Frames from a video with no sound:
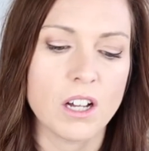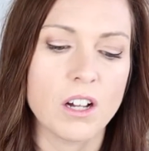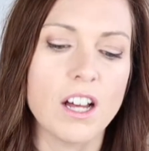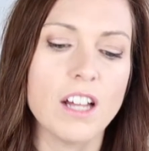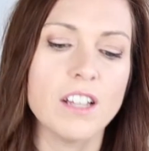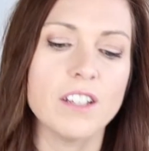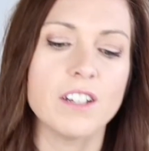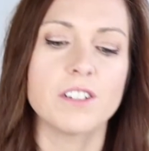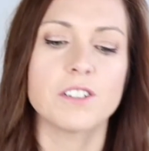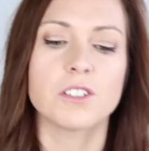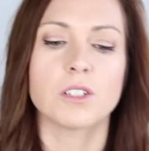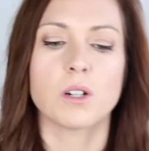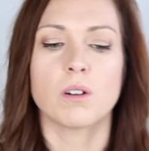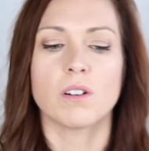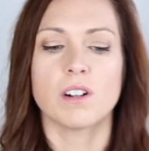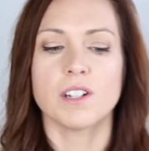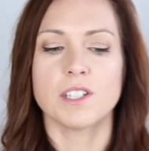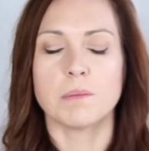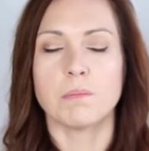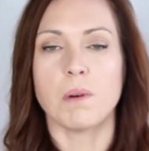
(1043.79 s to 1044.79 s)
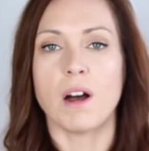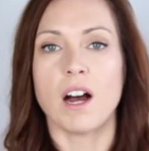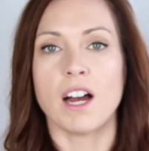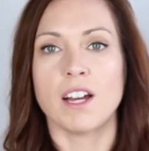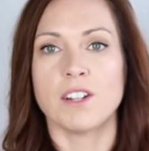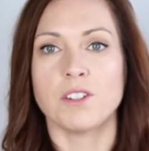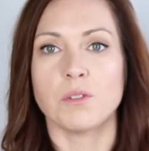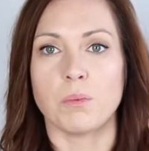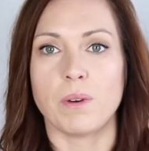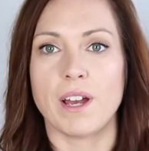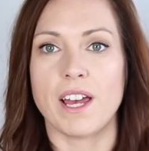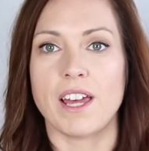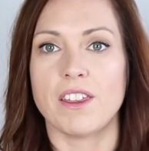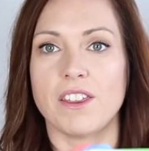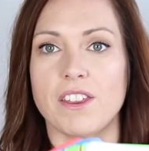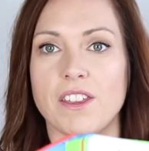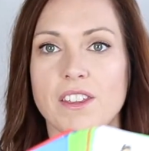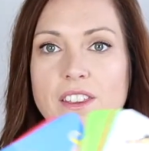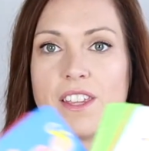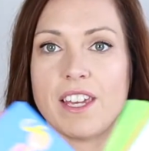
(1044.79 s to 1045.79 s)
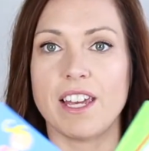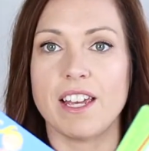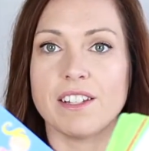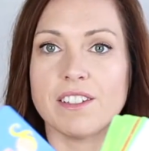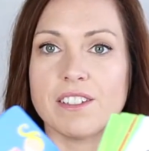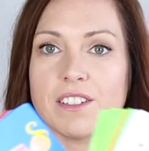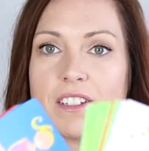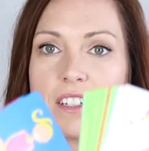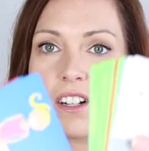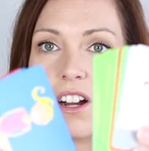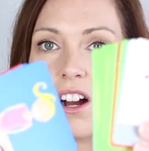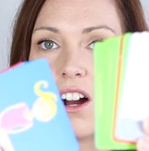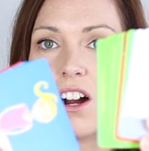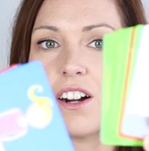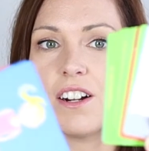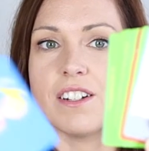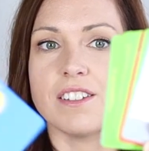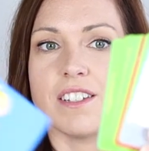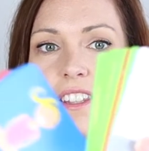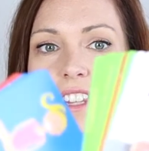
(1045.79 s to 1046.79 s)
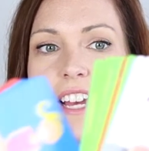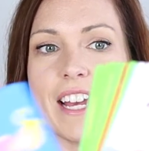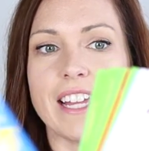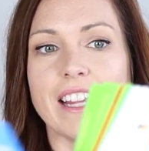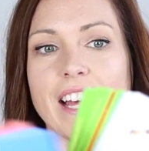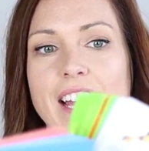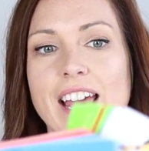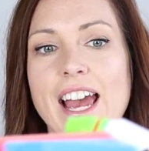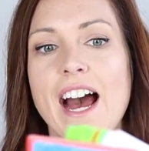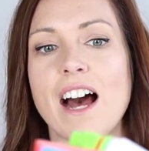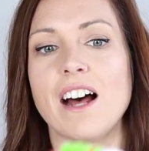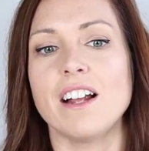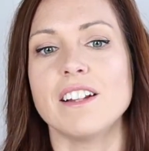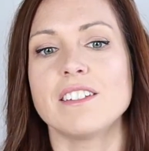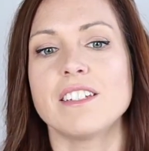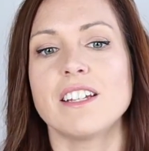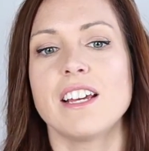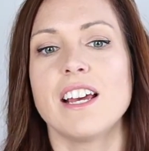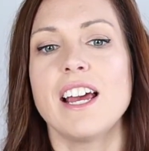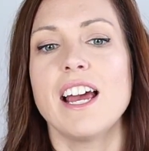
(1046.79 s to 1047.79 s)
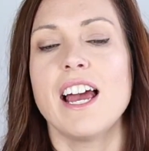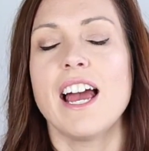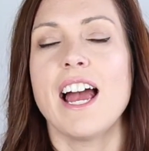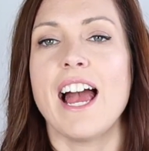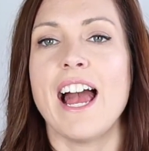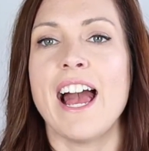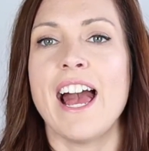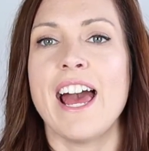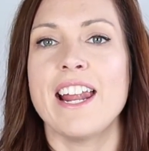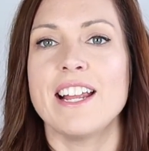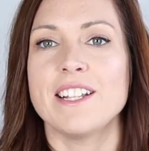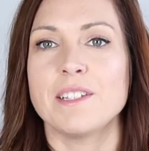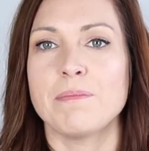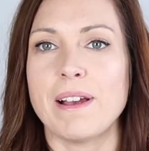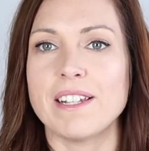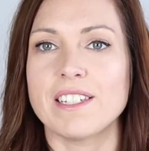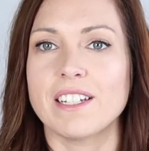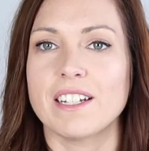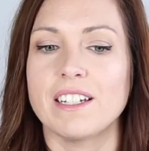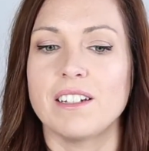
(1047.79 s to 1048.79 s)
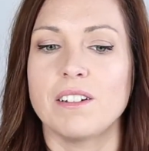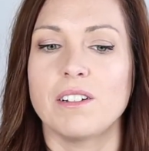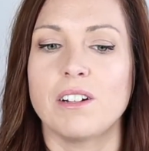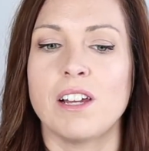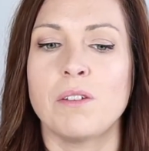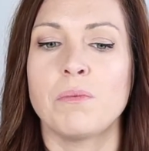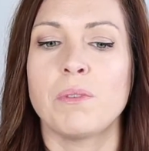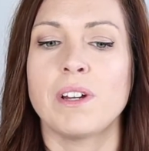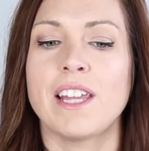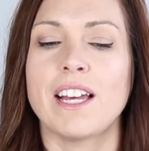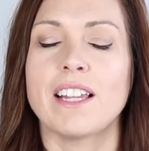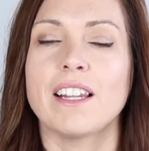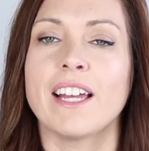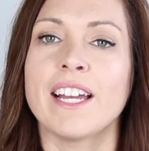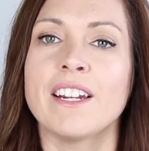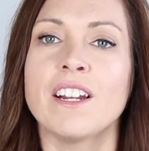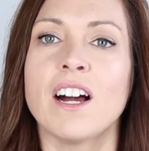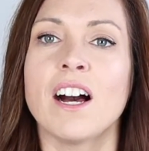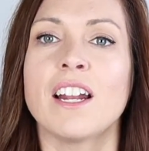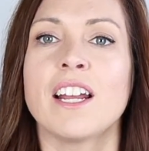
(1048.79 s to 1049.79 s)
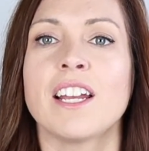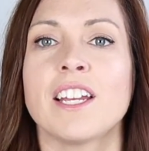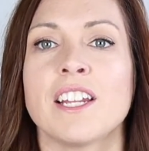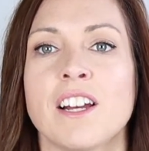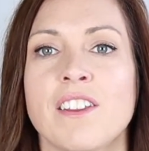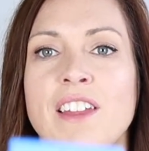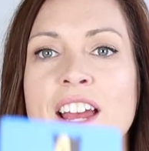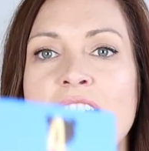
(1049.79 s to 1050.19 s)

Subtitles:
colors correspond with these cards that they lay out. And it's basically, and when they land on it, you know, they